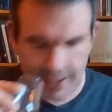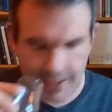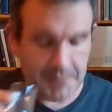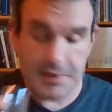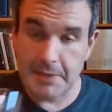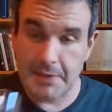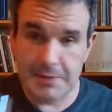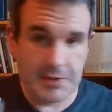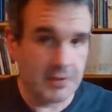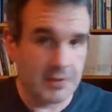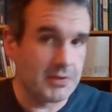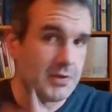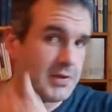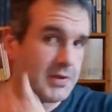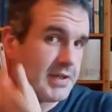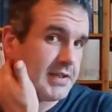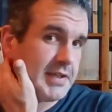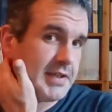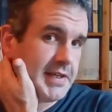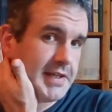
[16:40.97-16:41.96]
but I'm still
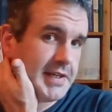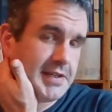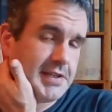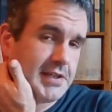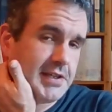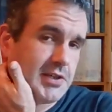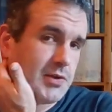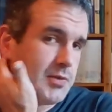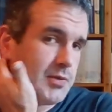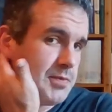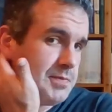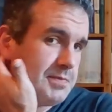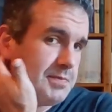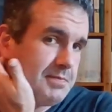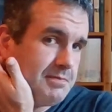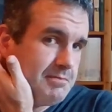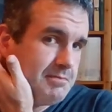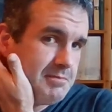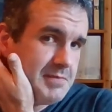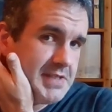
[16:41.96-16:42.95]
going, like, you know,
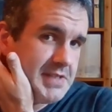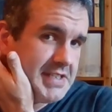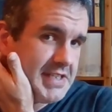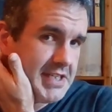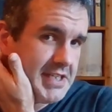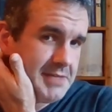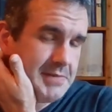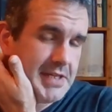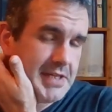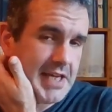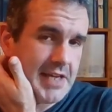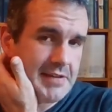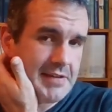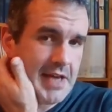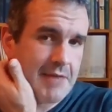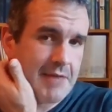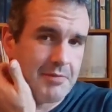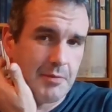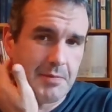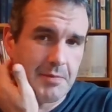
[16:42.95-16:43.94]
cinnamony
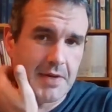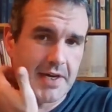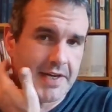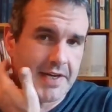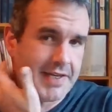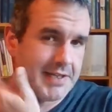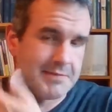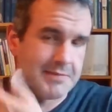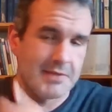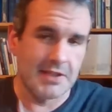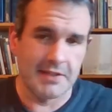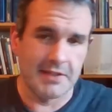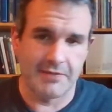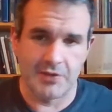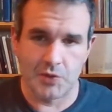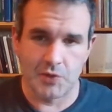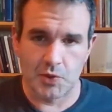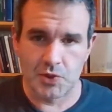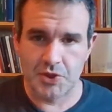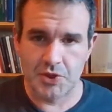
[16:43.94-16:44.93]
apple pie in the middle of
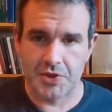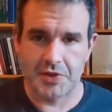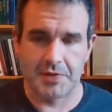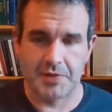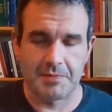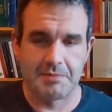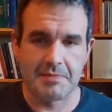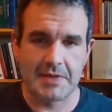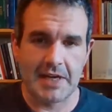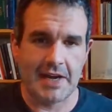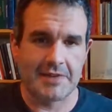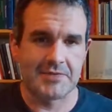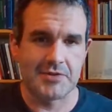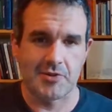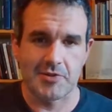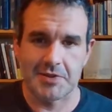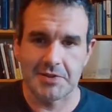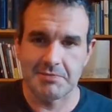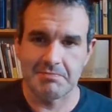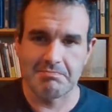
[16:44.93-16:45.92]
an orchard
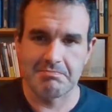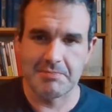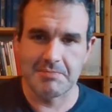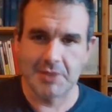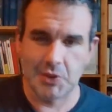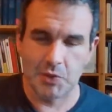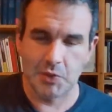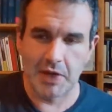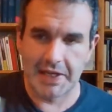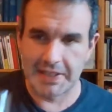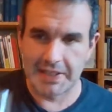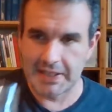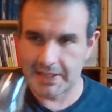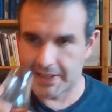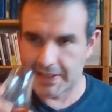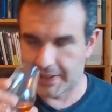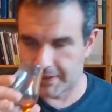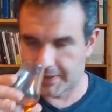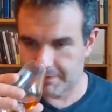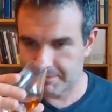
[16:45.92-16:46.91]
after it's, you know, rained a
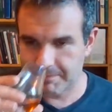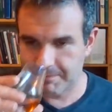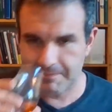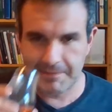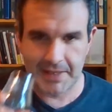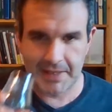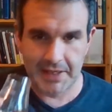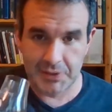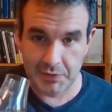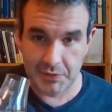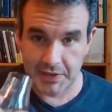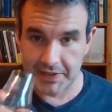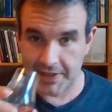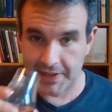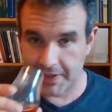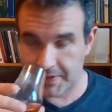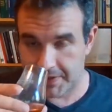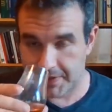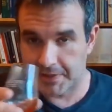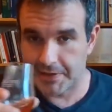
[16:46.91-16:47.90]
lot. And it's really
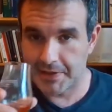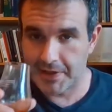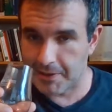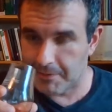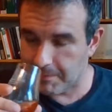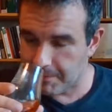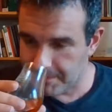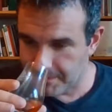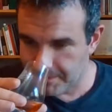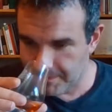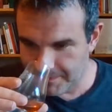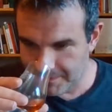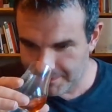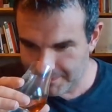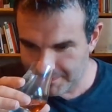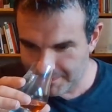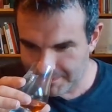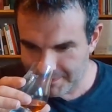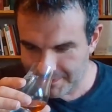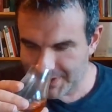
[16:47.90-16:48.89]
dusty.
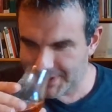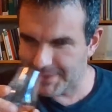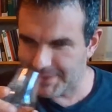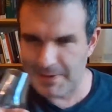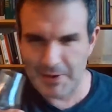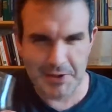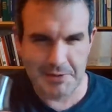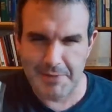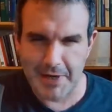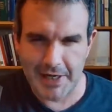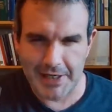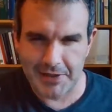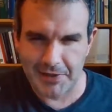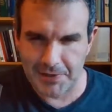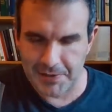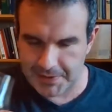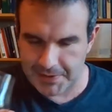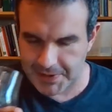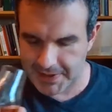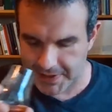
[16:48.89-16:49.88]
Somehow combine
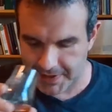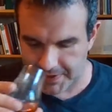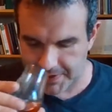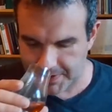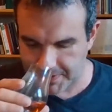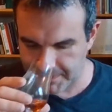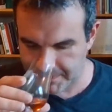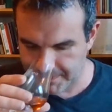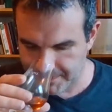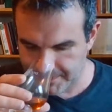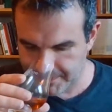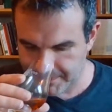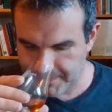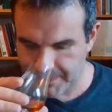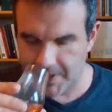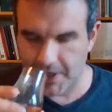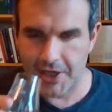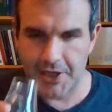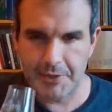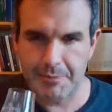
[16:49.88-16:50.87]
all those things
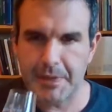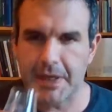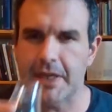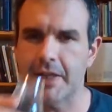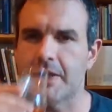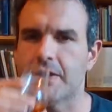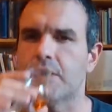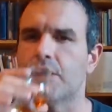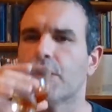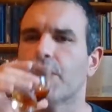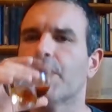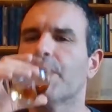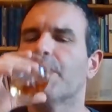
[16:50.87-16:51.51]
on the palate.